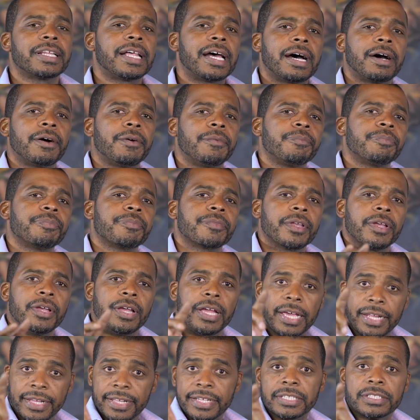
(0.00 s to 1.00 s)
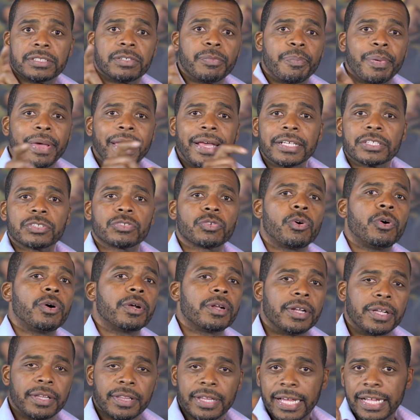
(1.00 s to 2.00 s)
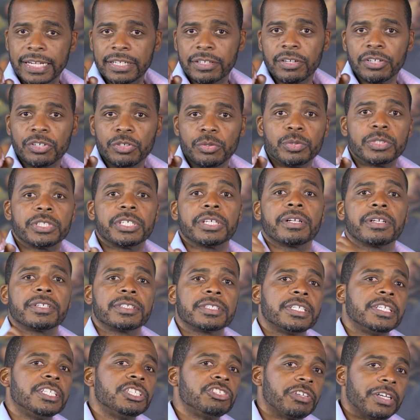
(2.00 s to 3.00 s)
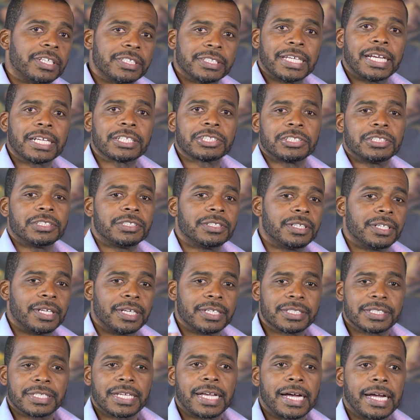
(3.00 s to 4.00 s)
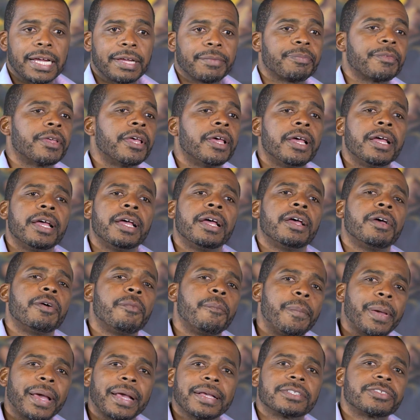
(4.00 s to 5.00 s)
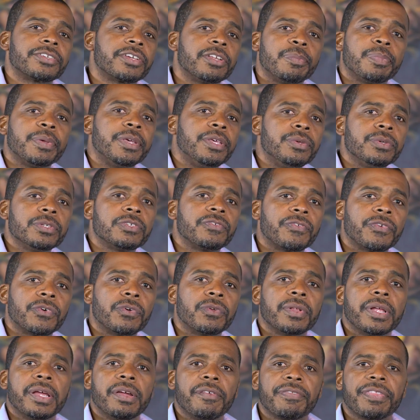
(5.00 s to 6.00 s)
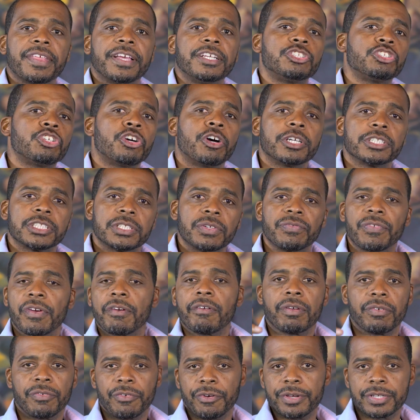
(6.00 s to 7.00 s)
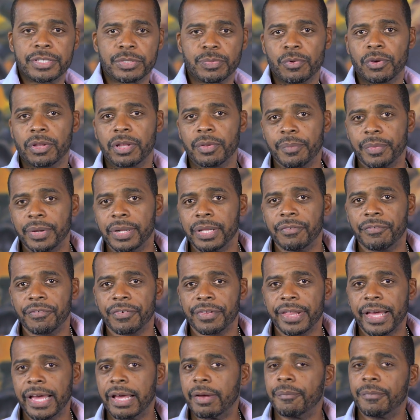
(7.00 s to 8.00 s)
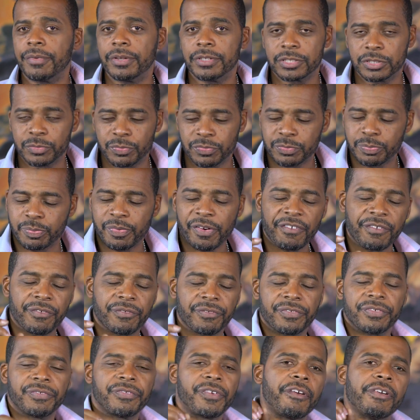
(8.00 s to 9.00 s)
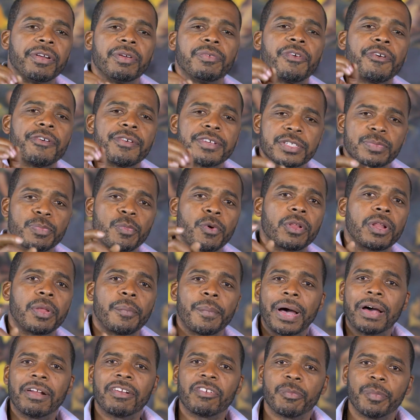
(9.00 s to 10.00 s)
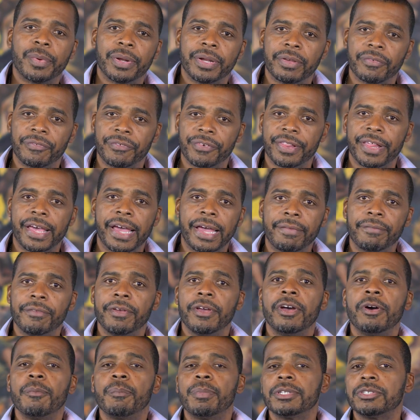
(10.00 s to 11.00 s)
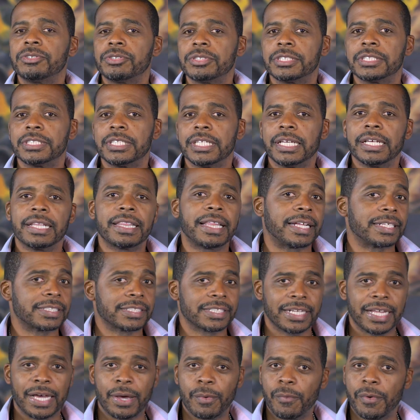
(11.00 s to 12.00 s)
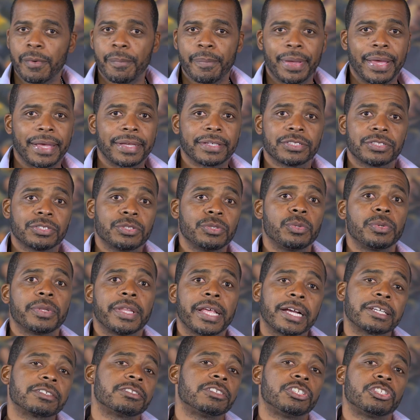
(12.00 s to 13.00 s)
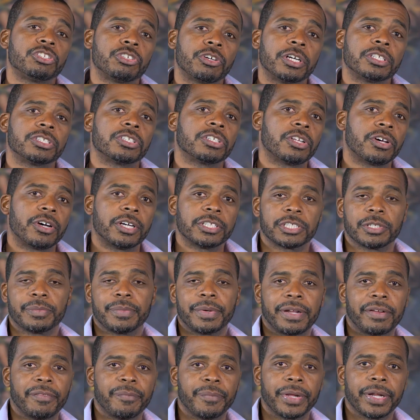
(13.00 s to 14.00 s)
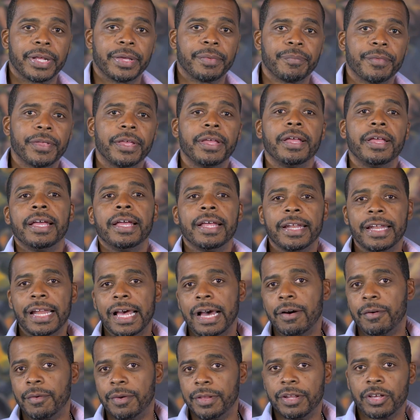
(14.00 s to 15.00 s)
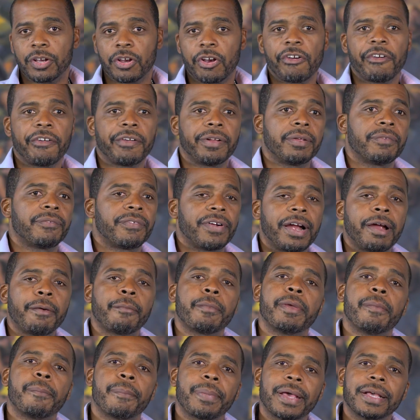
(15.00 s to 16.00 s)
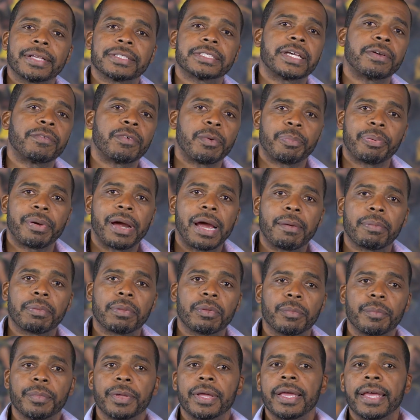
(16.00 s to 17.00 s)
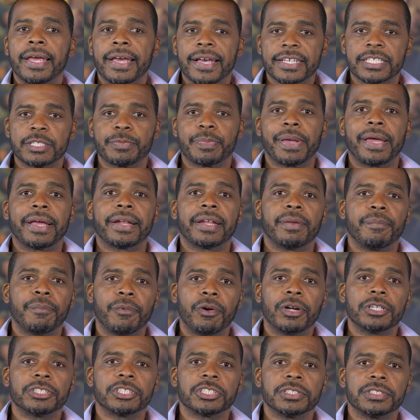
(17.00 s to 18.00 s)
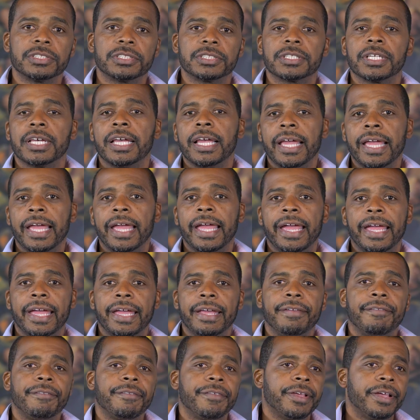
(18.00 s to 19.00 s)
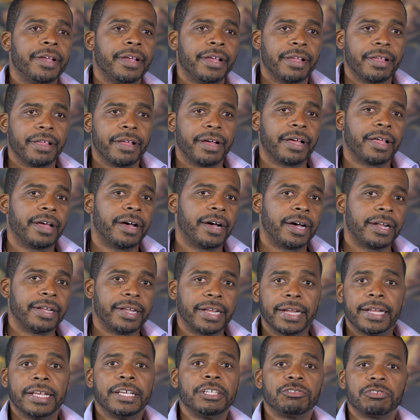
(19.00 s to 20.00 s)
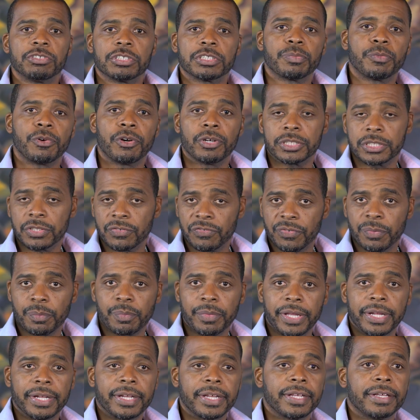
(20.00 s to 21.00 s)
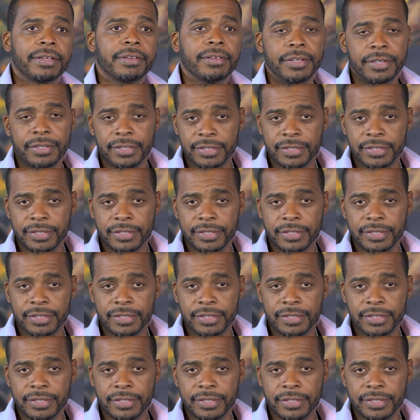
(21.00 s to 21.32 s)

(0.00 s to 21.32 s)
Now, at least banks on that utility transaction side. Banks can be useful if they charge a very, very small money for that, very, very, very small amount of money for that. But you see, that's not what banks do. They actually charge a large amount of money. Now, in the current environment, banks have a problem expanding margins and uh, net interest margin from lending.